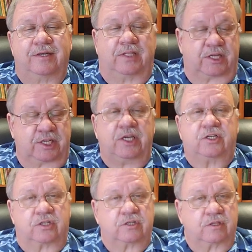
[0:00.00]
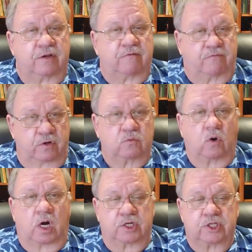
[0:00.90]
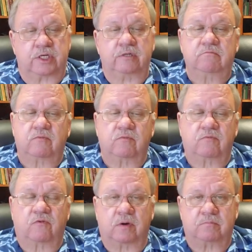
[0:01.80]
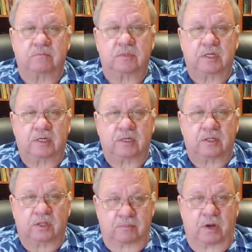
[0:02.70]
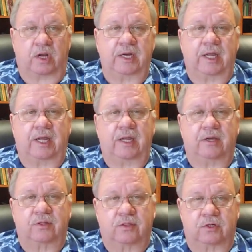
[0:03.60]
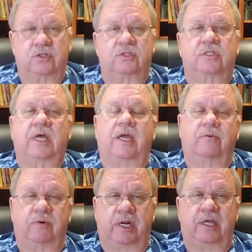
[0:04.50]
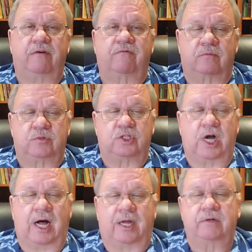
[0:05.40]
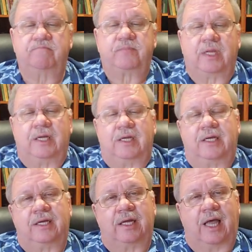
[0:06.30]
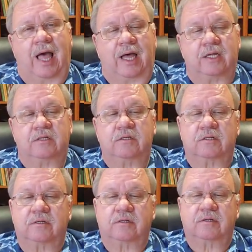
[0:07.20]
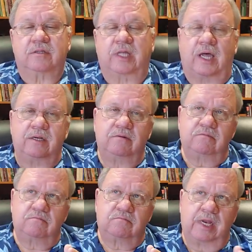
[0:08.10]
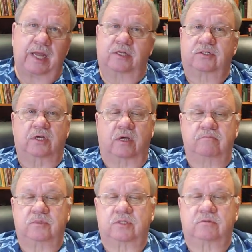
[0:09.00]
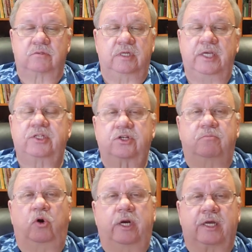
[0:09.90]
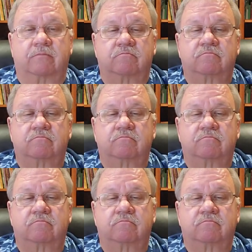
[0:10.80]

They teach the foot washing from the Maundy Thursday reading from John, and then next comes Easter morning